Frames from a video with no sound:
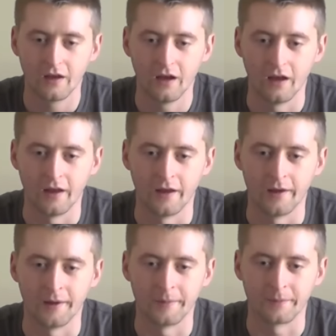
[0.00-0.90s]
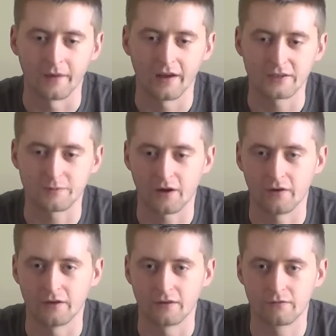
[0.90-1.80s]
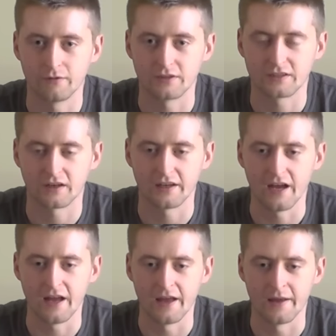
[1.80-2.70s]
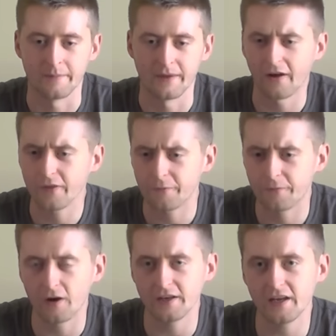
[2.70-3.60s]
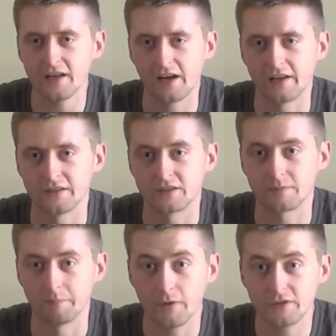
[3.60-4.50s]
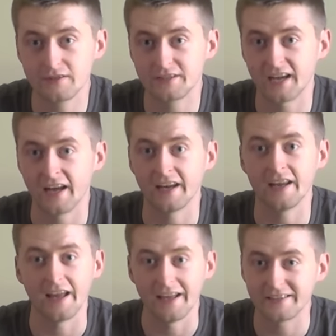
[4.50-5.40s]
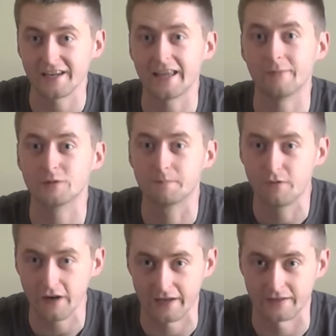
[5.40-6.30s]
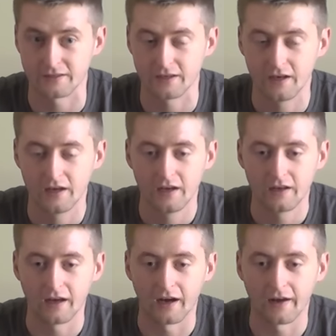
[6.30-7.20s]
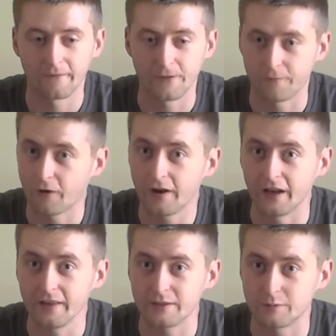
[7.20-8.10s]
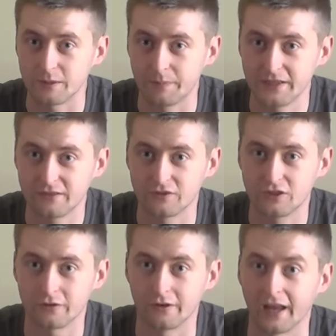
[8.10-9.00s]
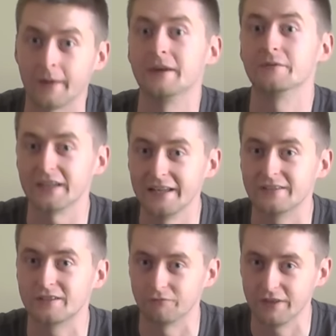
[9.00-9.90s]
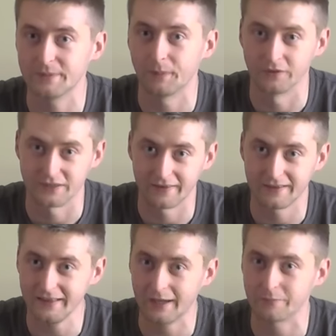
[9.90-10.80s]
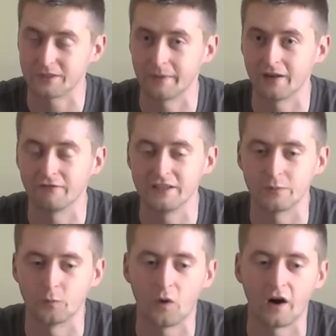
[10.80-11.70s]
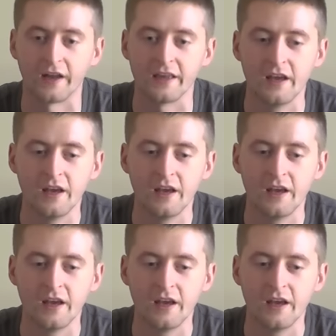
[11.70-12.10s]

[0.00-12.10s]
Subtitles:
As we're going through the site, on the Friday and most of the Saturday, hit taking was brilliant. Now, for the Friday, this was the pistol and shotgun game and it was instant respawns, and I think that was the main reason why.